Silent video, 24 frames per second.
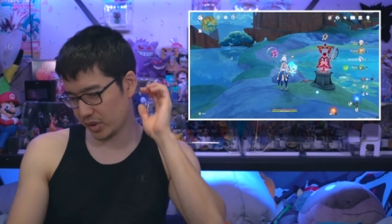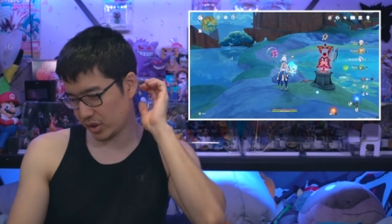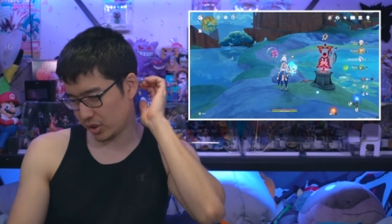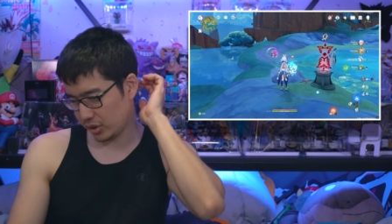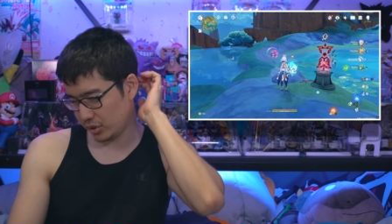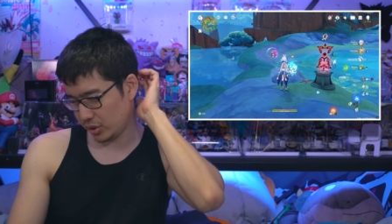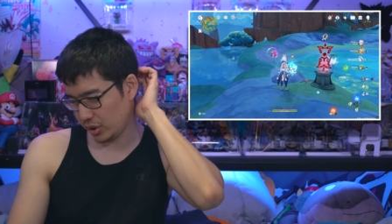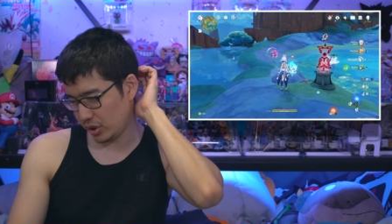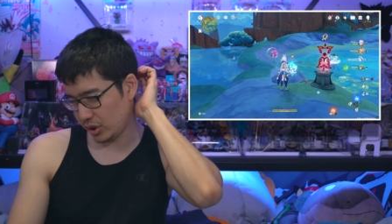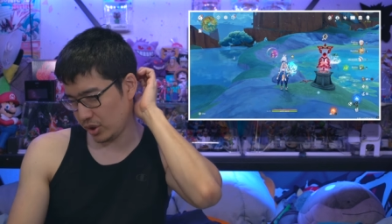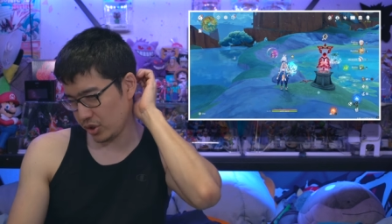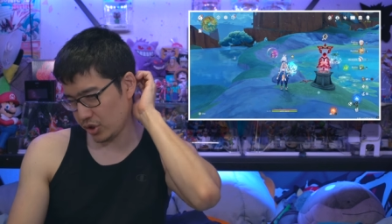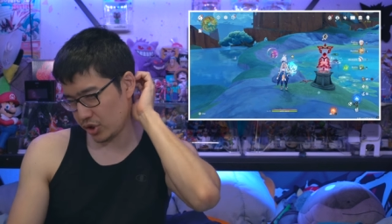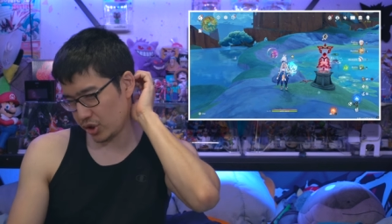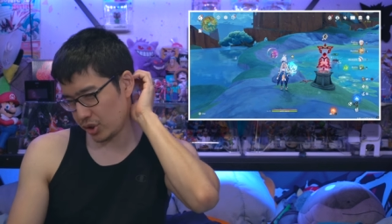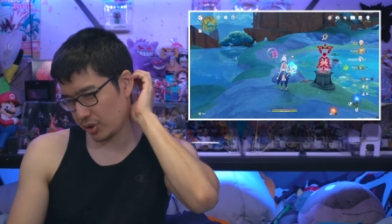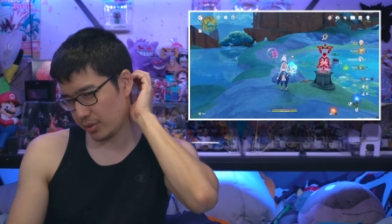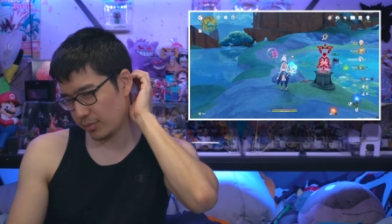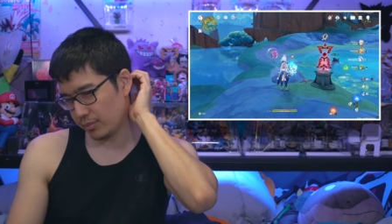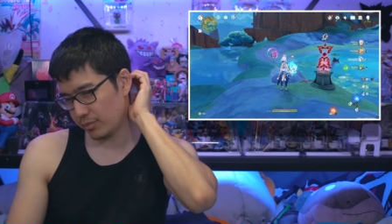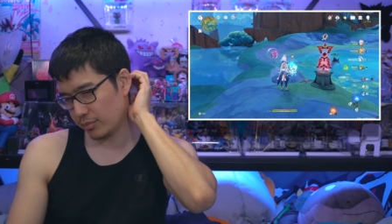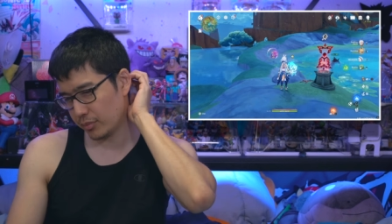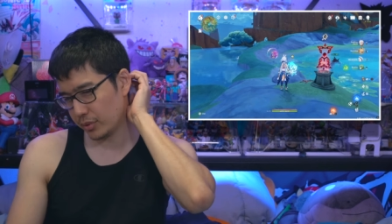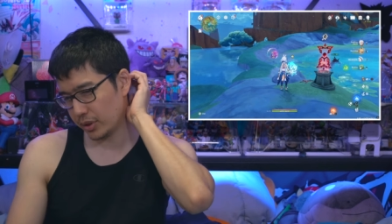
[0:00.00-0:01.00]
Kinich,
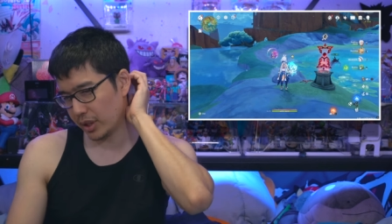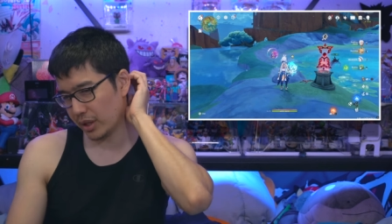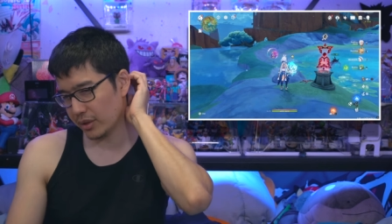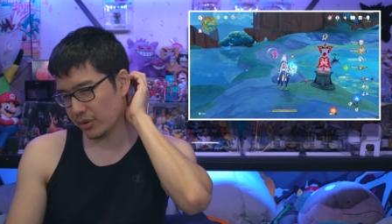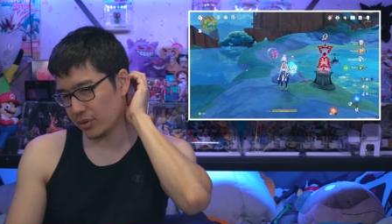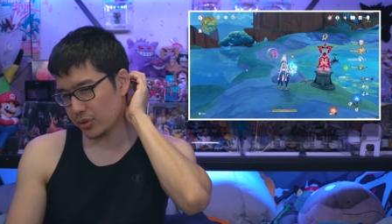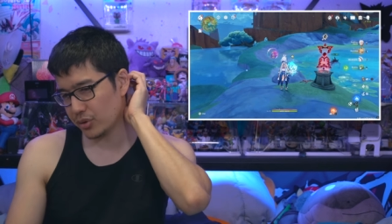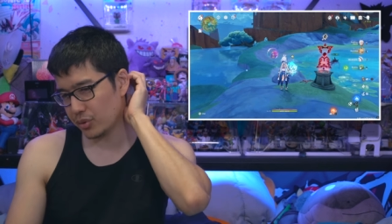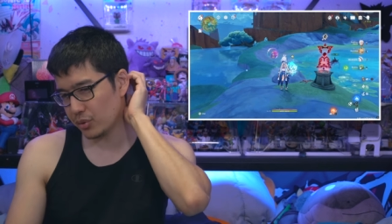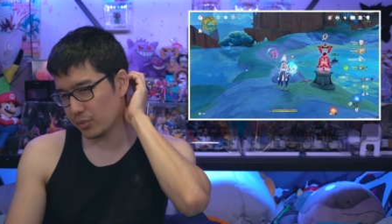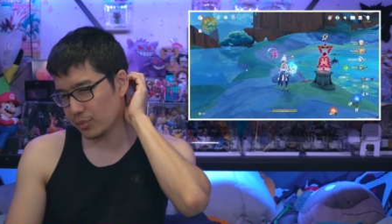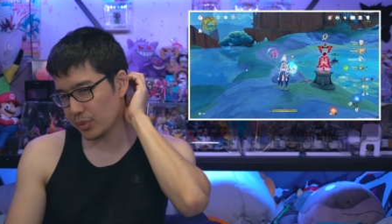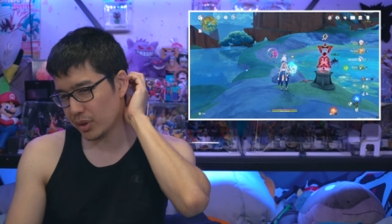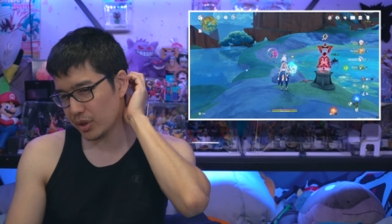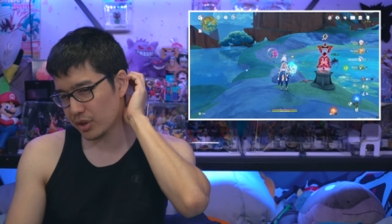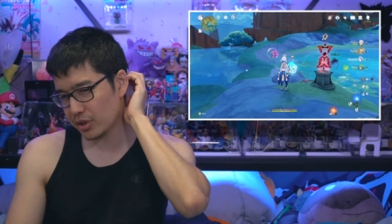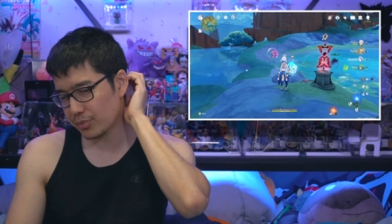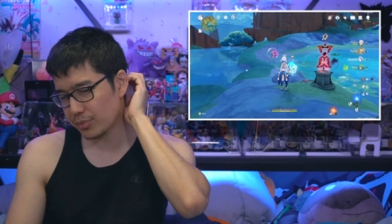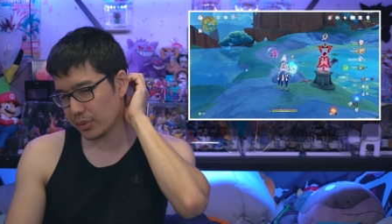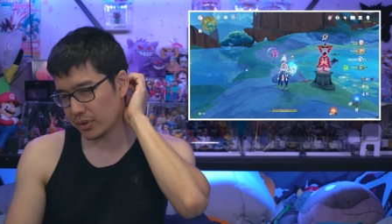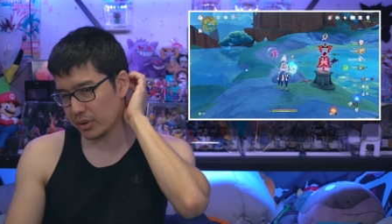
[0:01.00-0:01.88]
but not too much.